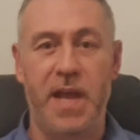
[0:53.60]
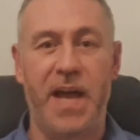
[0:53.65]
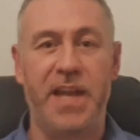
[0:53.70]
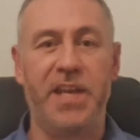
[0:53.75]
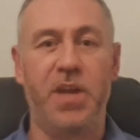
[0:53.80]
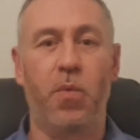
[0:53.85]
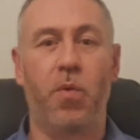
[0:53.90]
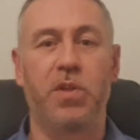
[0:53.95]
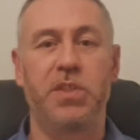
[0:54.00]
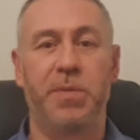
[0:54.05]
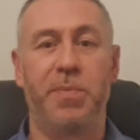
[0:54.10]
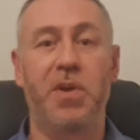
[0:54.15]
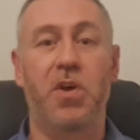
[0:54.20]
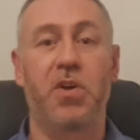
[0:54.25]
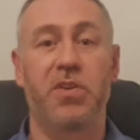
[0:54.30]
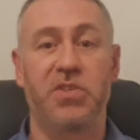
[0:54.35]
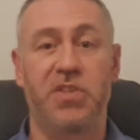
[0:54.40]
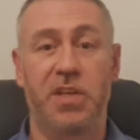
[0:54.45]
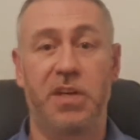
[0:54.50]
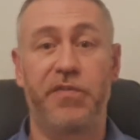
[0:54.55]
and you want to be
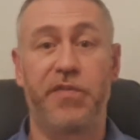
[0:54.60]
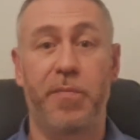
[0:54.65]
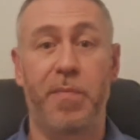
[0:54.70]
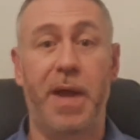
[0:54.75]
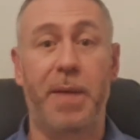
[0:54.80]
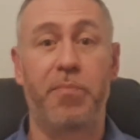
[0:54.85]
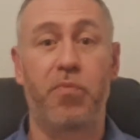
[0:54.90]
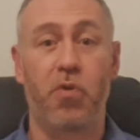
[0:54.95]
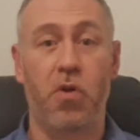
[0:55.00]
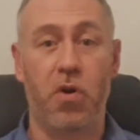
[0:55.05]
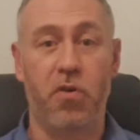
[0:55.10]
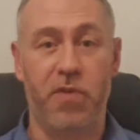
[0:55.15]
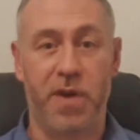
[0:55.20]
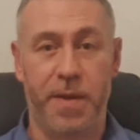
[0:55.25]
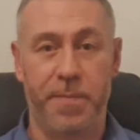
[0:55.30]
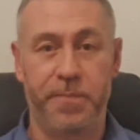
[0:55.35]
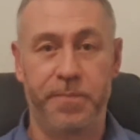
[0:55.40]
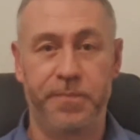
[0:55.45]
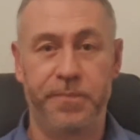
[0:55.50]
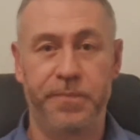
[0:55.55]
considered for my
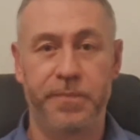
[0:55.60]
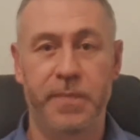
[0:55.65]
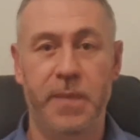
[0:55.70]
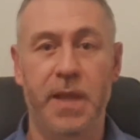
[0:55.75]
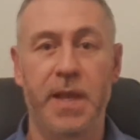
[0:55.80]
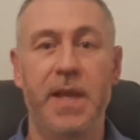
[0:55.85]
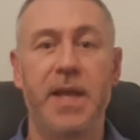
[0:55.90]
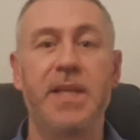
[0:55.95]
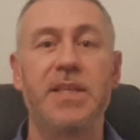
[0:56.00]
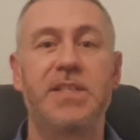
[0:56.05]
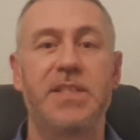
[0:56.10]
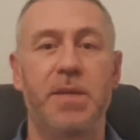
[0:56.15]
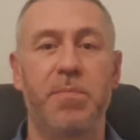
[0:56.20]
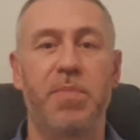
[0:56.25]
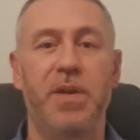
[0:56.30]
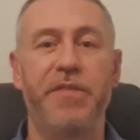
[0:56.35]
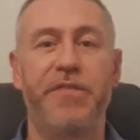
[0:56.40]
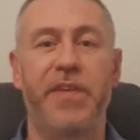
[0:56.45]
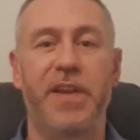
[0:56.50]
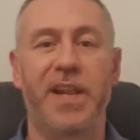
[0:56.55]
program,
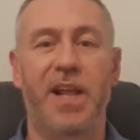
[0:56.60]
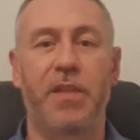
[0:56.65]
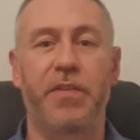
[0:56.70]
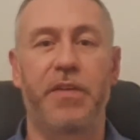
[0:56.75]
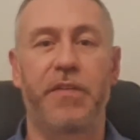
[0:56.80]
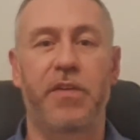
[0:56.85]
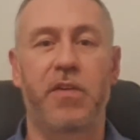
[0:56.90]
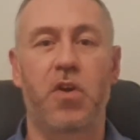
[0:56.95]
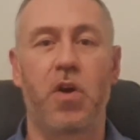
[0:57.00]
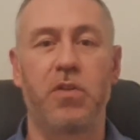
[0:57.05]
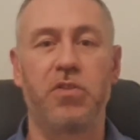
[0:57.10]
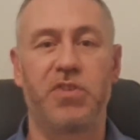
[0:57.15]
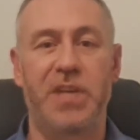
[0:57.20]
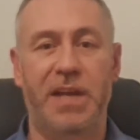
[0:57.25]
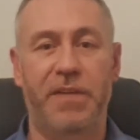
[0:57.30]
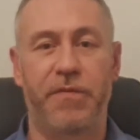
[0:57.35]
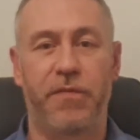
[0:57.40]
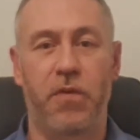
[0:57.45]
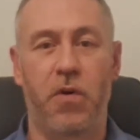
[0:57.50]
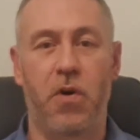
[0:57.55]
simply fill out the
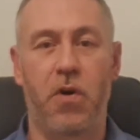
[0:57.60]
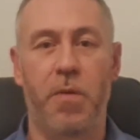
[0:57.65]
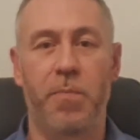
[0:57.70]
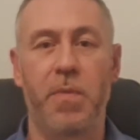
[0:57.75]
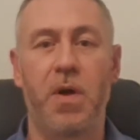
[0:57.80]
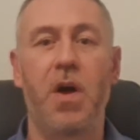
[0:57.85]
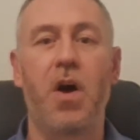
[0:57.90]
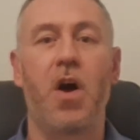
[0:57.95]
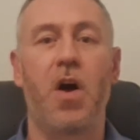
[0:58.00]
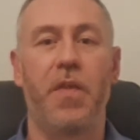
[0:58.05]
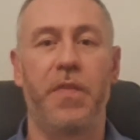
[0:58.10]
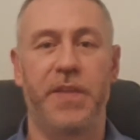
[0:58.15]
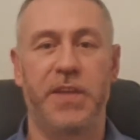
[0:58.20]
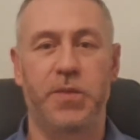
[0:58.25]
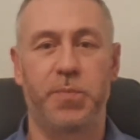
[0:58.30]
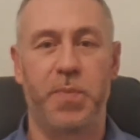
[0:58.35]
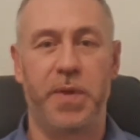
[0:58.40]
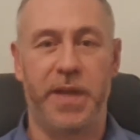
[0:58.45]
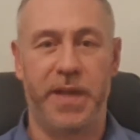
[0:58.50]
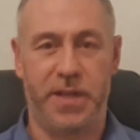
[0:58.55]
contact form on
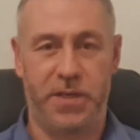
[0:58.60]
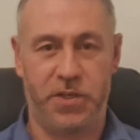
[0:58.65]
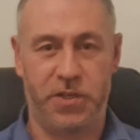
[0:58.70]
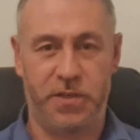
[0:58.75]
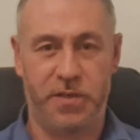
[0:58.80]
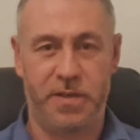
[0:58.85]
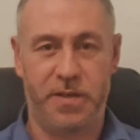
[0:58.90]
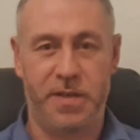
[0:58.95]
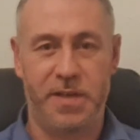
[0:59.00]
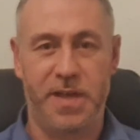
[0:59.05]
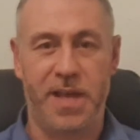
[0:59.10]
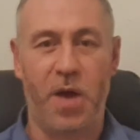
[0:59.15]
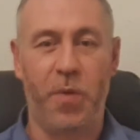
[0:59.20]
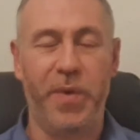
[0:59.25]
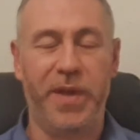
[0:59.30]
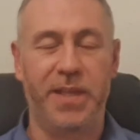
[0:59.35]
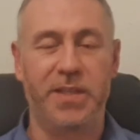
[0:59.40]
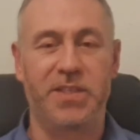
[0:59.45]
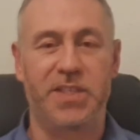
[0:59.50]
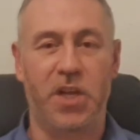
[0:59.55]
this page and
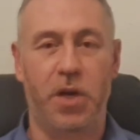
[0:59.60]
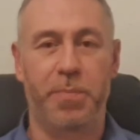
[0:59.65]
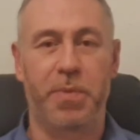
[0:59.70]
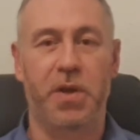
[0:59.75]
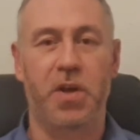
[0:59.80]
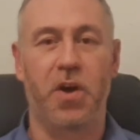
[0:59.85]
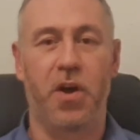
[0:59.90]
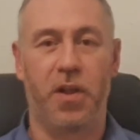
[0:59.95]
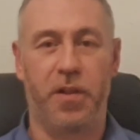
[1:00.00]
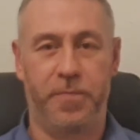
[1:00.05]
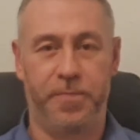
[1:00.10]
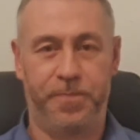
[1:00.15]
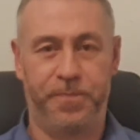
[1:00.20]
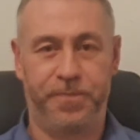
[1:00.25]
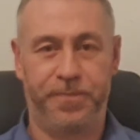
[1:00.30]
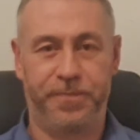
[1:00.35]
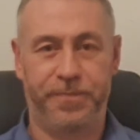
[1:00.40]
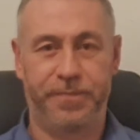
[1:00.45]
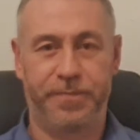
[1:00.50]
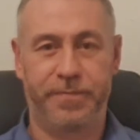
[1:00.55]
we can set up a call.
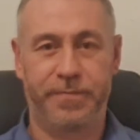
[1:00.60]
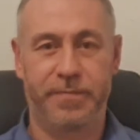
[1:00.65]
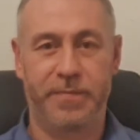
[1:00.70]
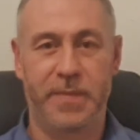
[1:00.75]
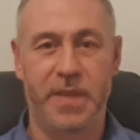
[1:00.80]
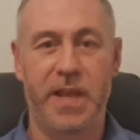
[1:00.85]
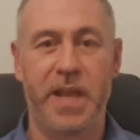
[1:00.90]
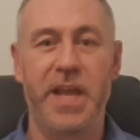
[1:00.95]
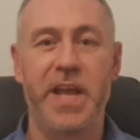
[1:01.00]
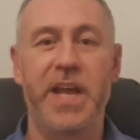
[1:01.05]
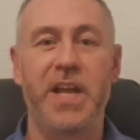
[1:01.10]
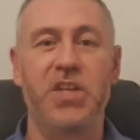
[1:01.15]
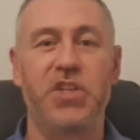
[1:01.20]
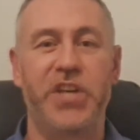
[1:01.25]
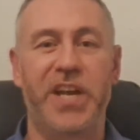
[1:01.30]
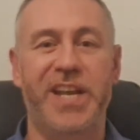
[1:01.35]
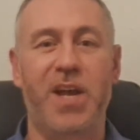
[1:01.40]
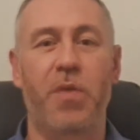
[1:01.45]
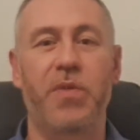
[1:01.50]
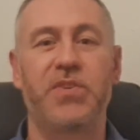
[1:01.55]

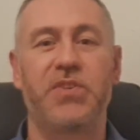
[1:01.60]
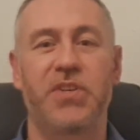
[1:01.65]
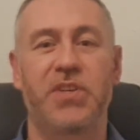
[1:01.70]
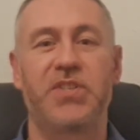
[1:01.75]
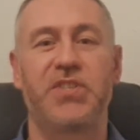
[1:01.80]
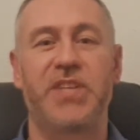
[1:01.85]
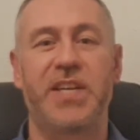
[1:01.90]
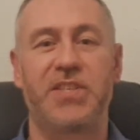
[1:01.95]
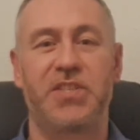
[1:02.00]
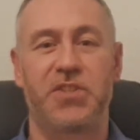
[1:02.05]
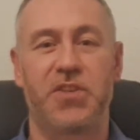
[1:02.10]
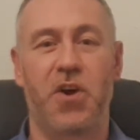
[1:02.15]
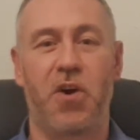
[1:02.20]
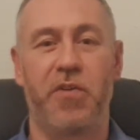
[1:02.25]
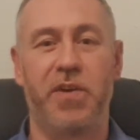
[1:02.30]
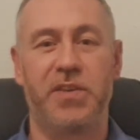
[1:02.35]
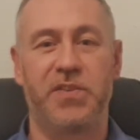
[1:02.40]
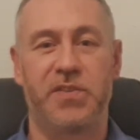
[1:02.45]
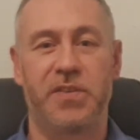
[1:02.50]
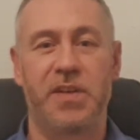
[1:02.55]
Check out the success
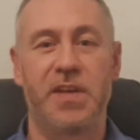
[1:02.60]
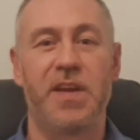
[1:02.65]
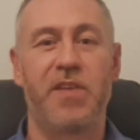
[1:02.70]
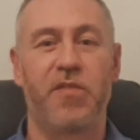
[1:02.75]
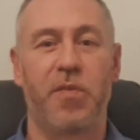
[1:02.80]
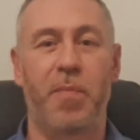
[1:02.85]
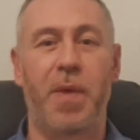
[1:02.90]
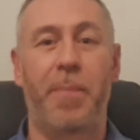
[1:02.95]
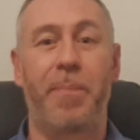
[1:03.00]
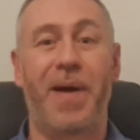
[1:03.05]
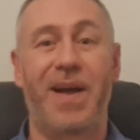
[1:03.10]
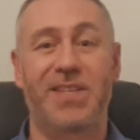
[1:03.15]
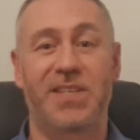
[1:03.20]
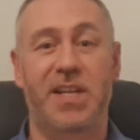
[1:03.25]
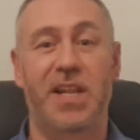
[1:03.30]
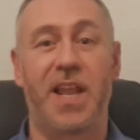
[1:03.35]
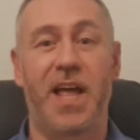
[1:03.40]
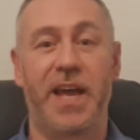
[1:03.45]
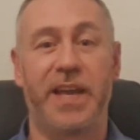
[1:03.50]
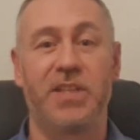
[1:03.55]
stories from my past
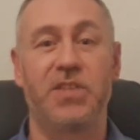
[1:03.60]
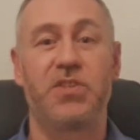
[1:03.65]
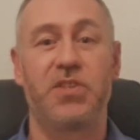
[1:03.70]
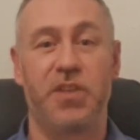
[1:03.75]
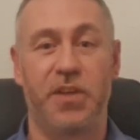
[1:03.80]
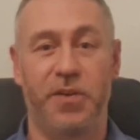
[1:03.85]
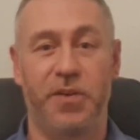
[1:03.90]
clients